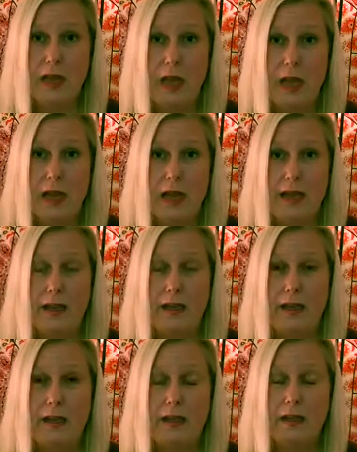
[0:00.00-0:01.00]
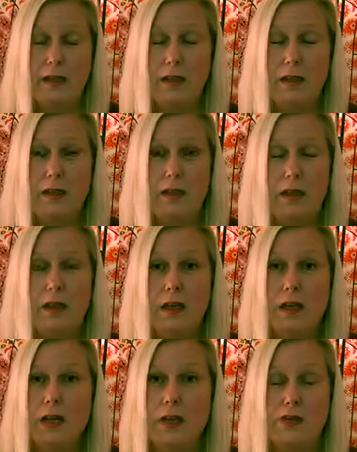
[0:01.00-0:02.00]
I
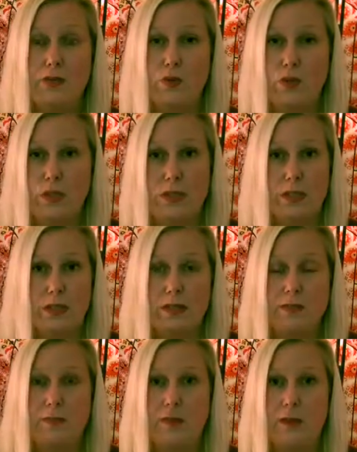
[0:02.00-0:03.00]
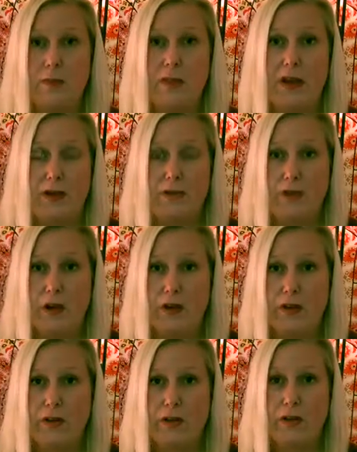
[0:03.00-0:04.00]
got divorced from their
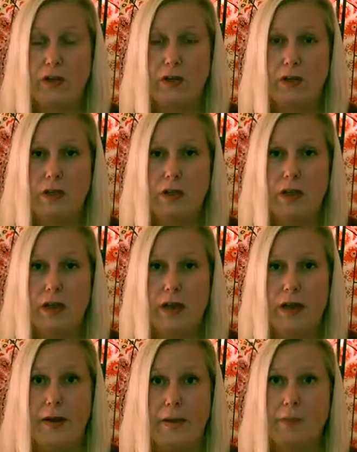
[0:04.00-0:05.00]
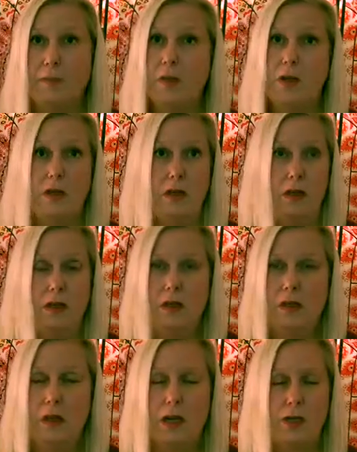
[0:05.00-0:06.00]
father,
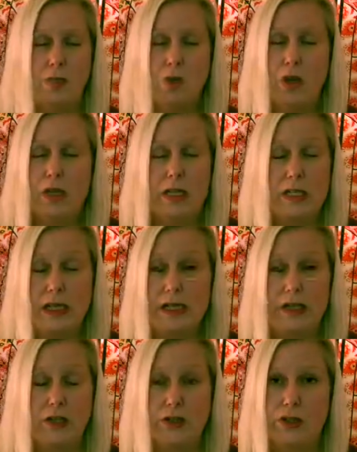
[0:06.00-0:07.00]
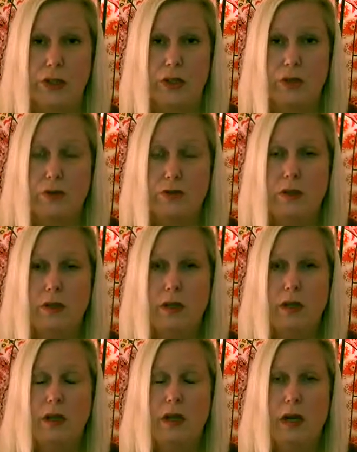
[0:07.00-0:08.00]
more than 10 years ago.
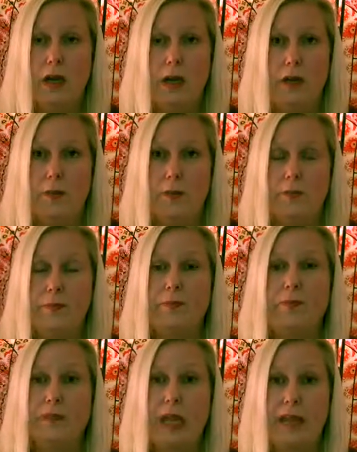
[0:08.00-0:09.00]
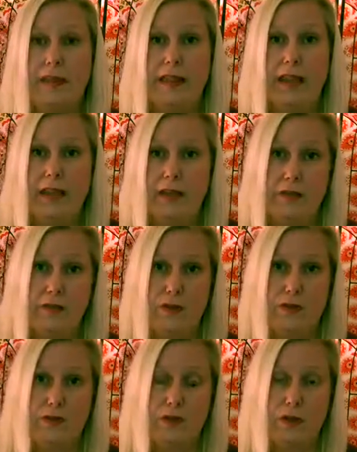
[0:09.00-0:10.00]
At the end of
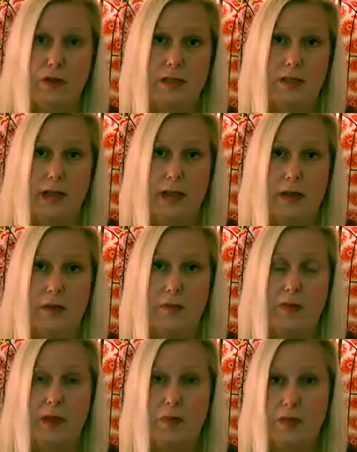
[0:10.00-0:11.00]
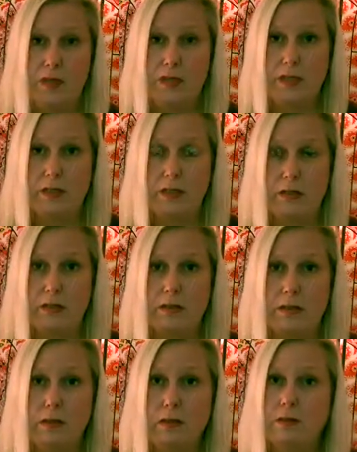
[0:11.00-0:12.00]
the divorce, they were still